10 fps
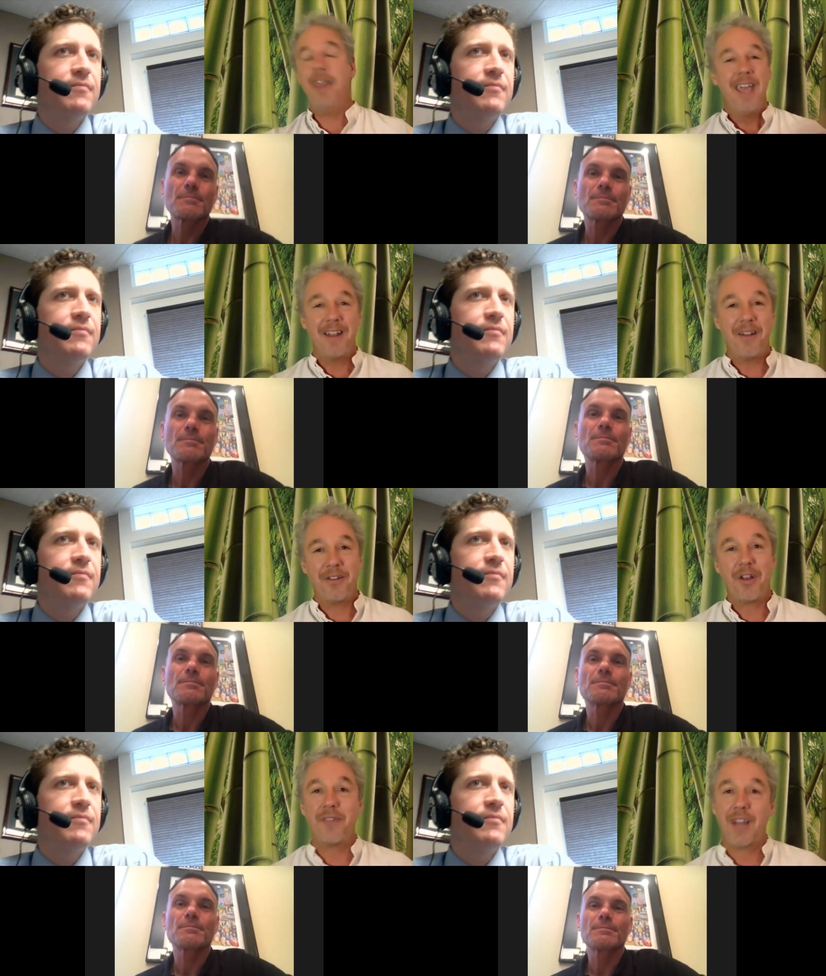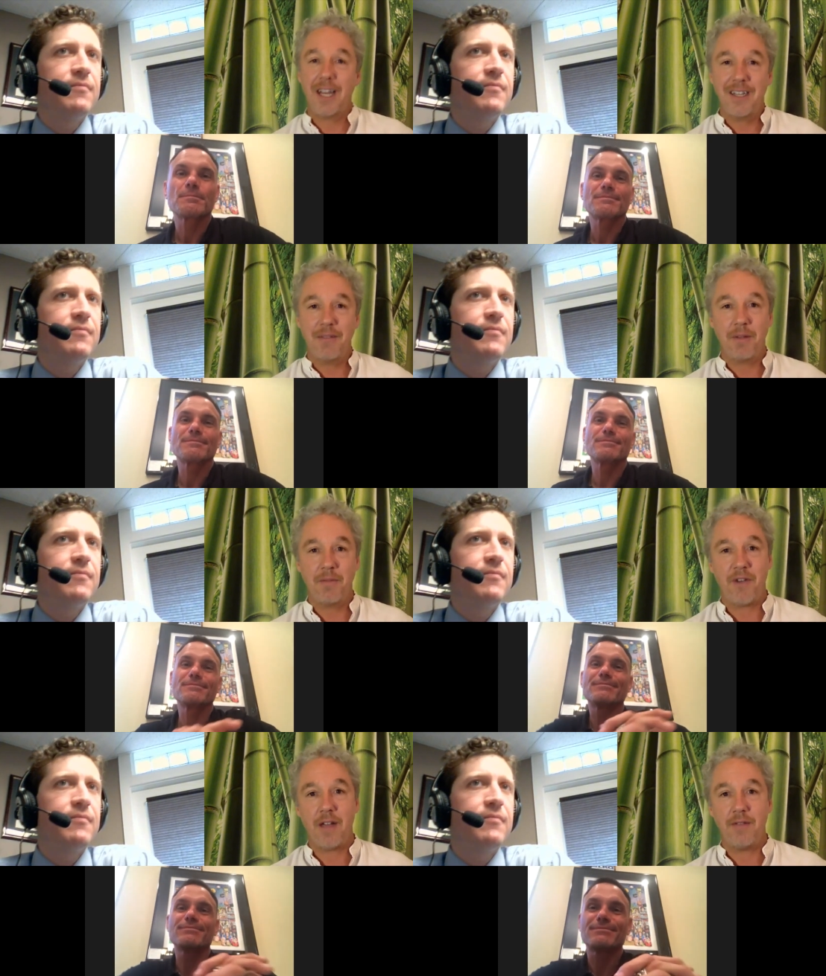Speaker 1: and stuff that I did with him
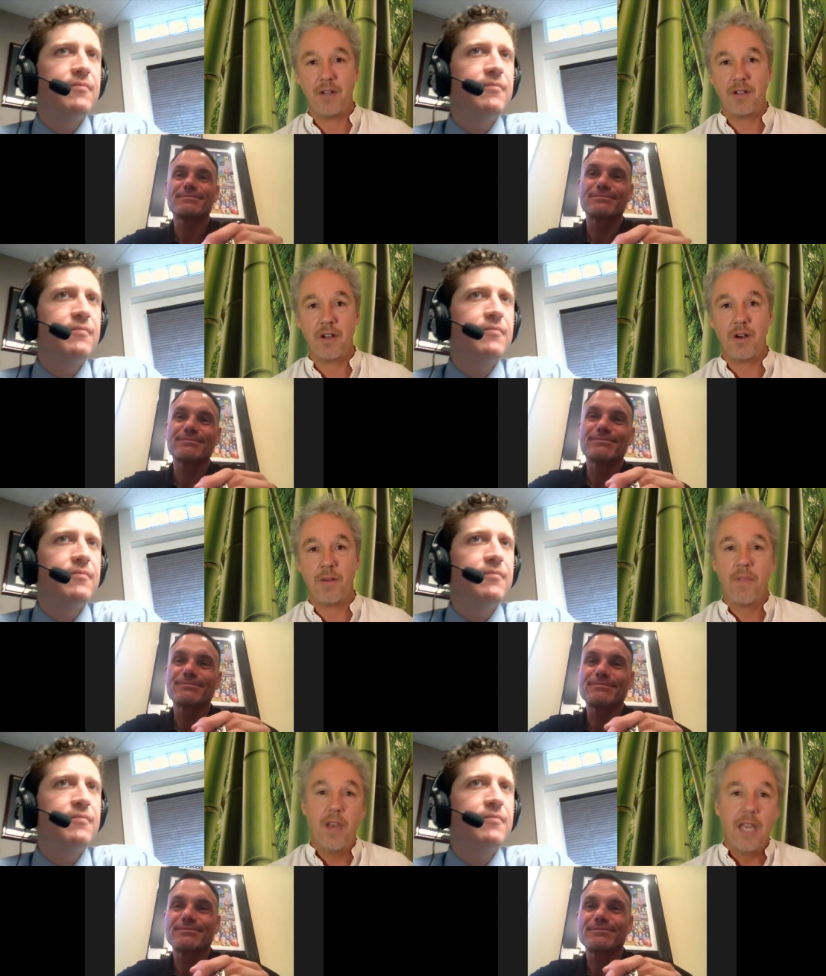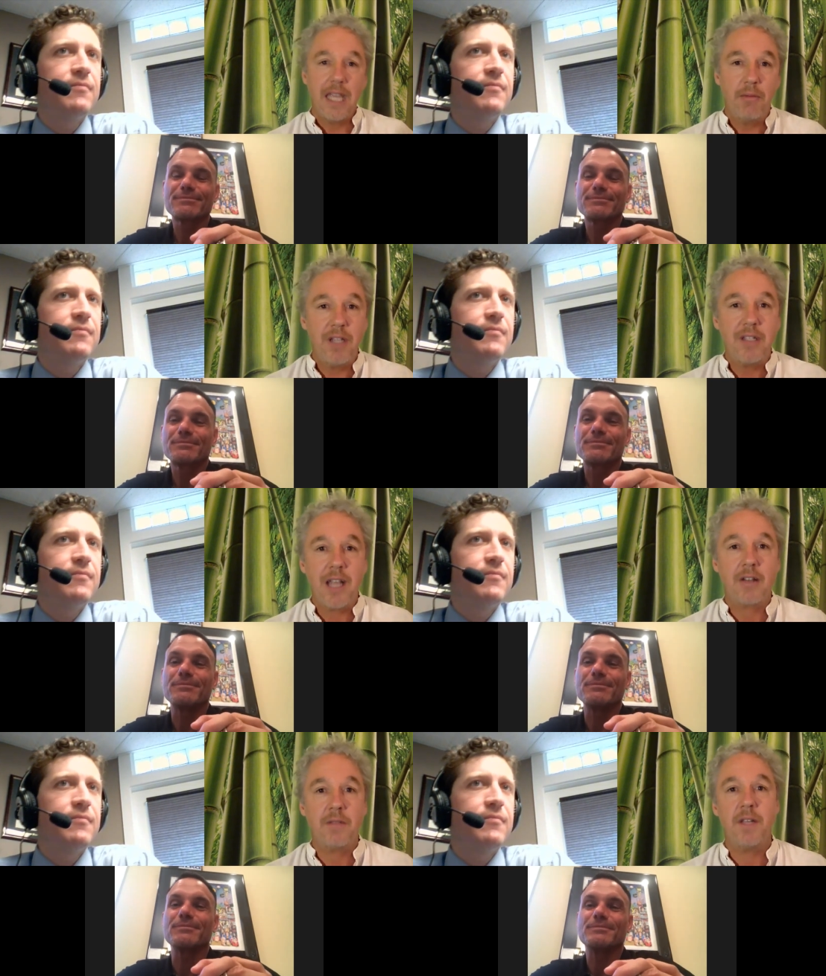five years ago. He reached hmm. out
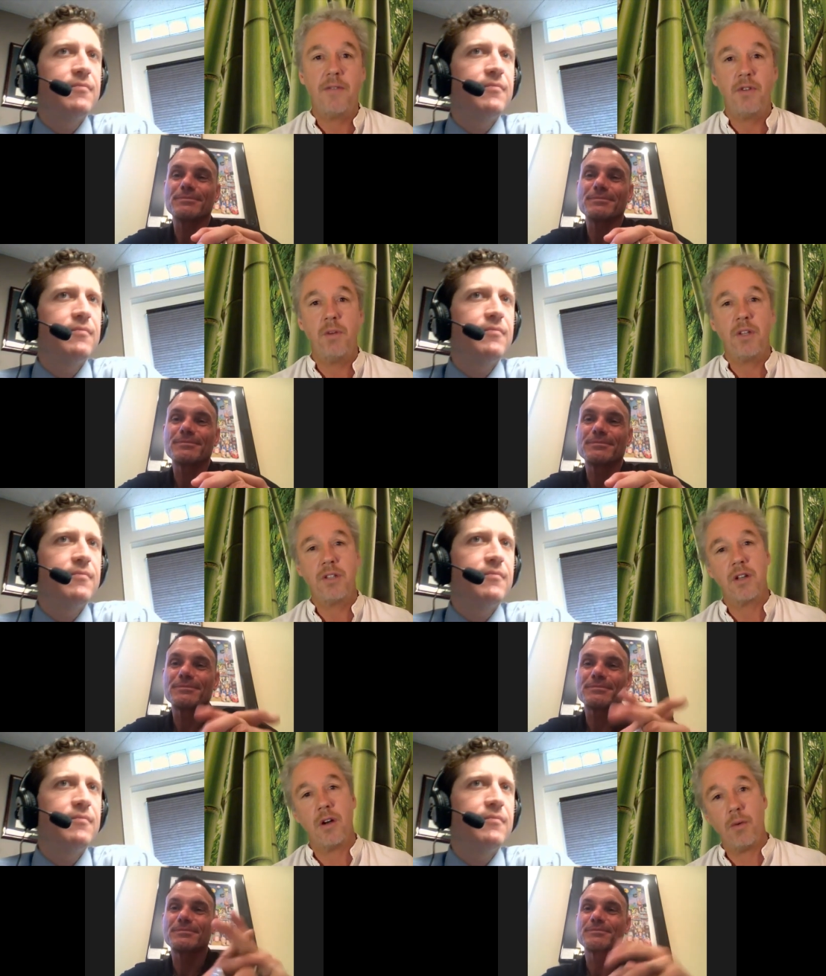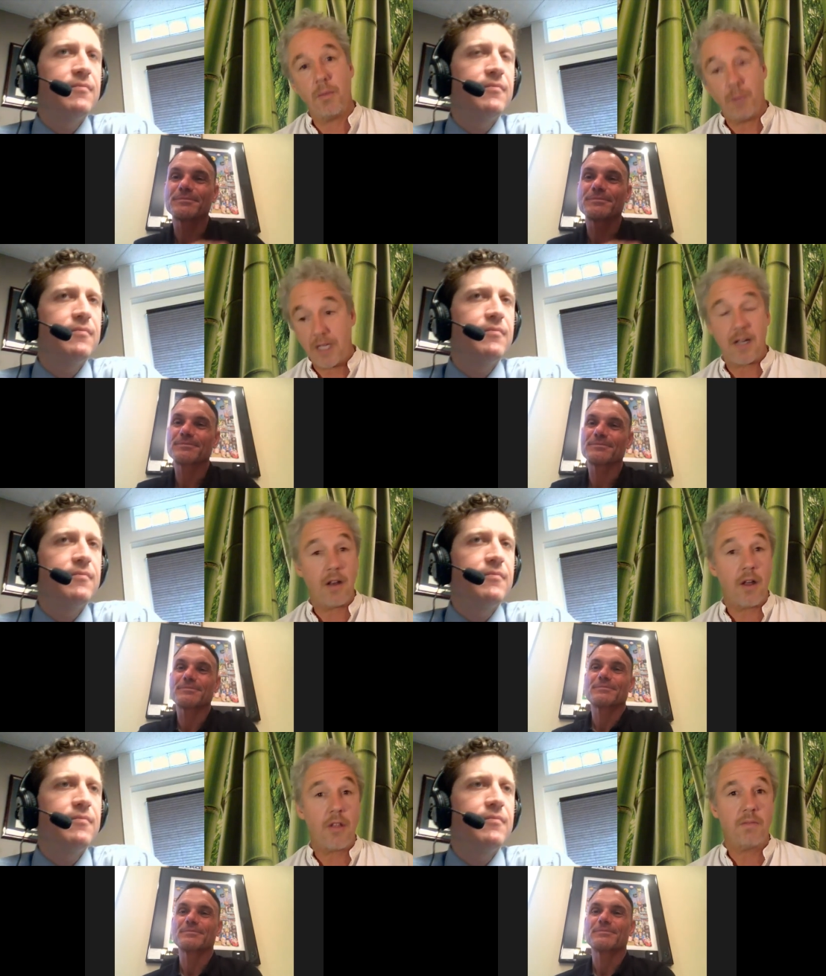a few months ago, we did
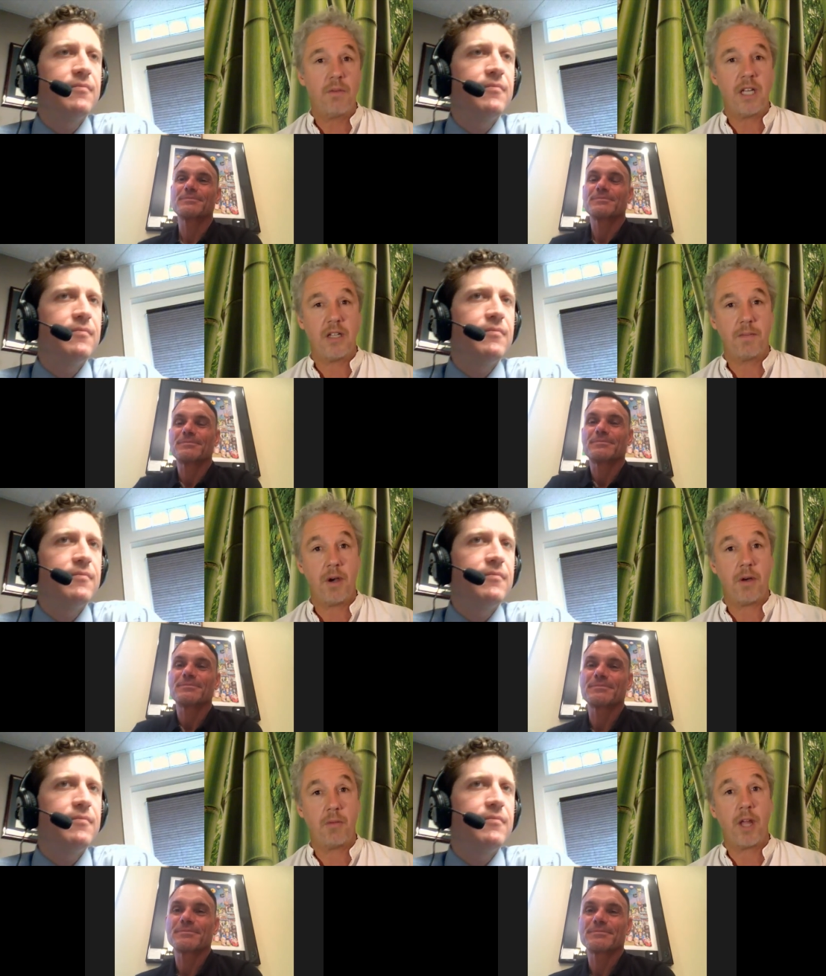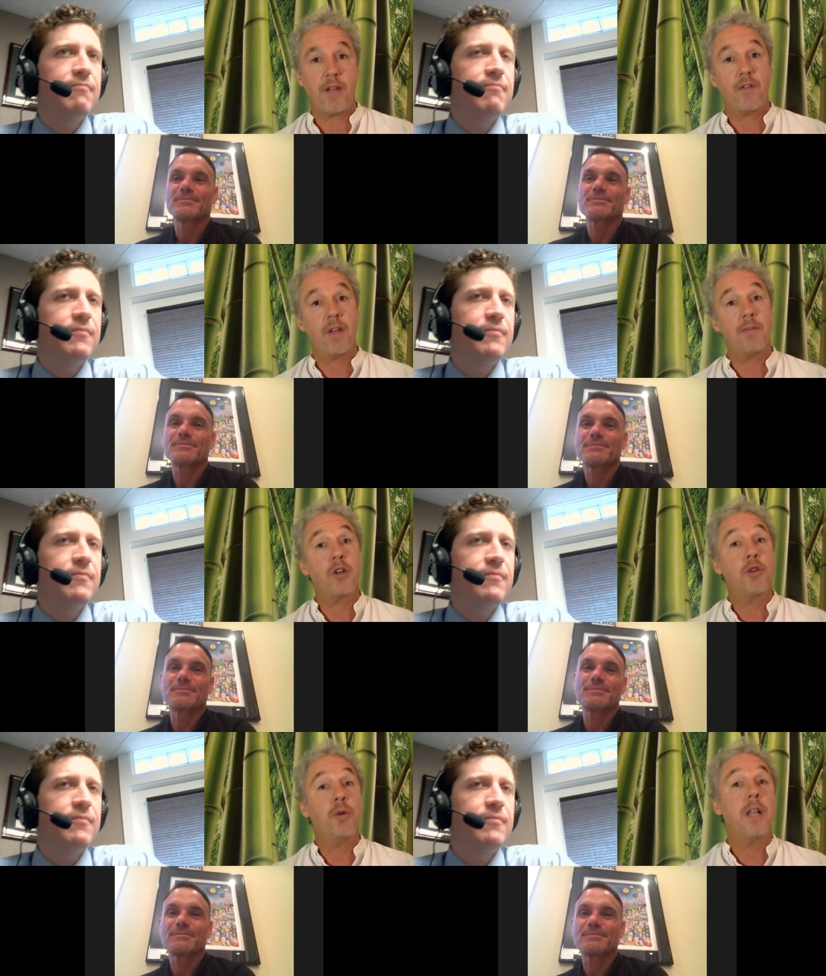another money spell break for him to
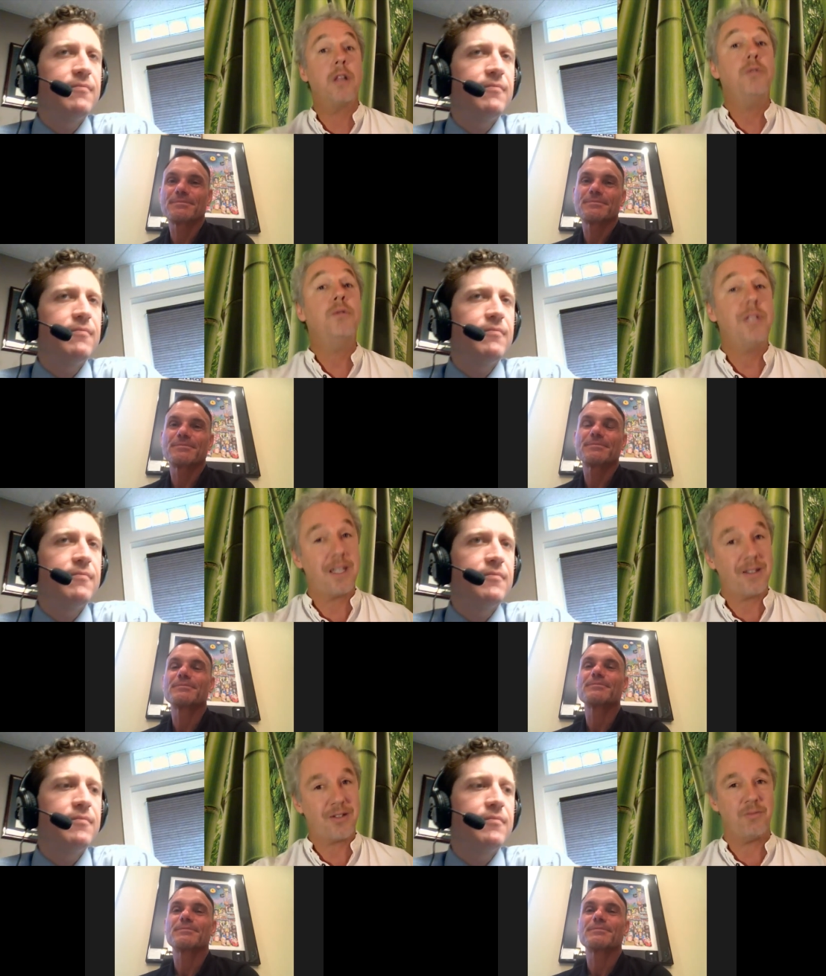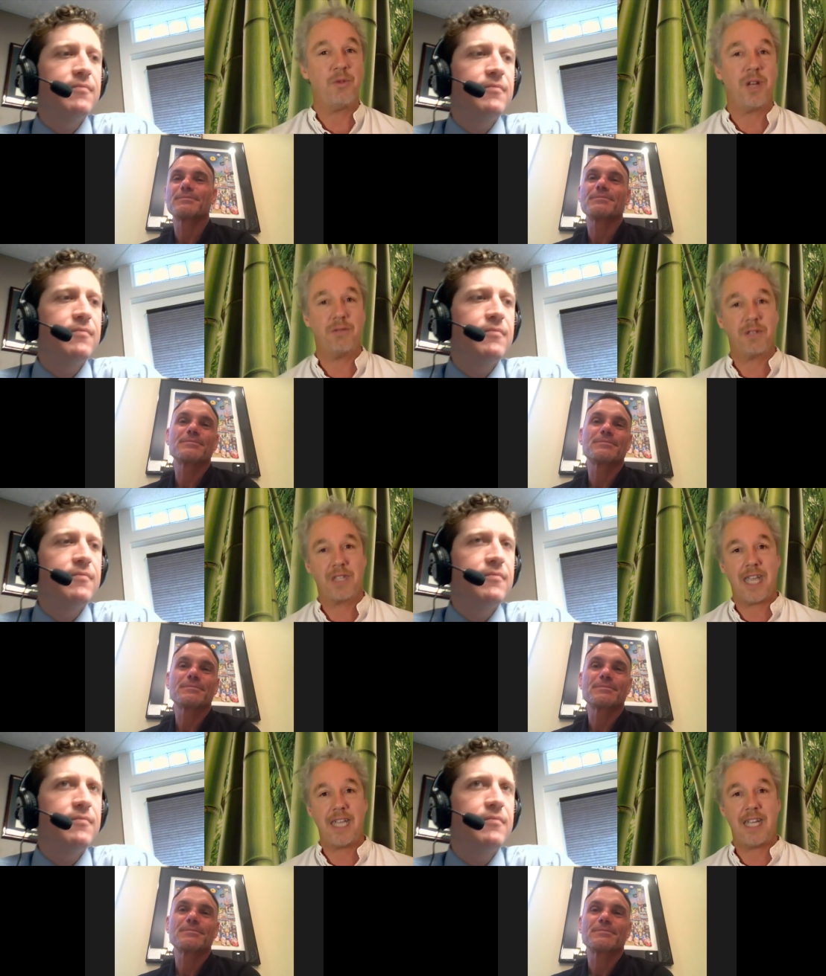quit losing some of what he was
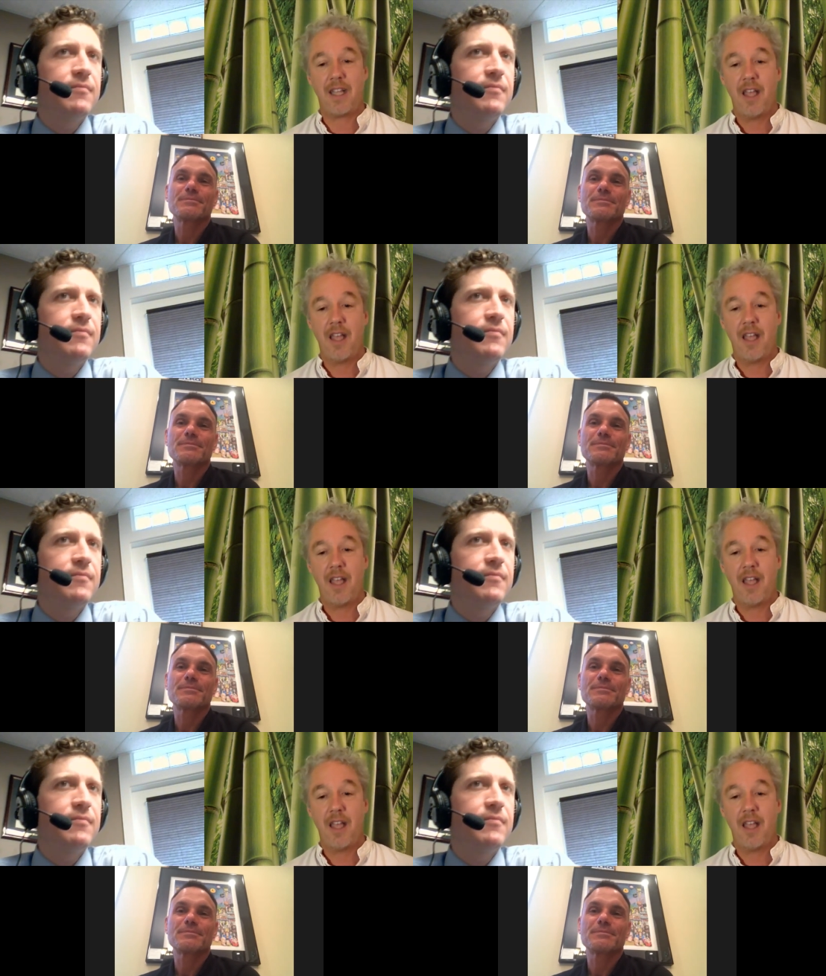gaining.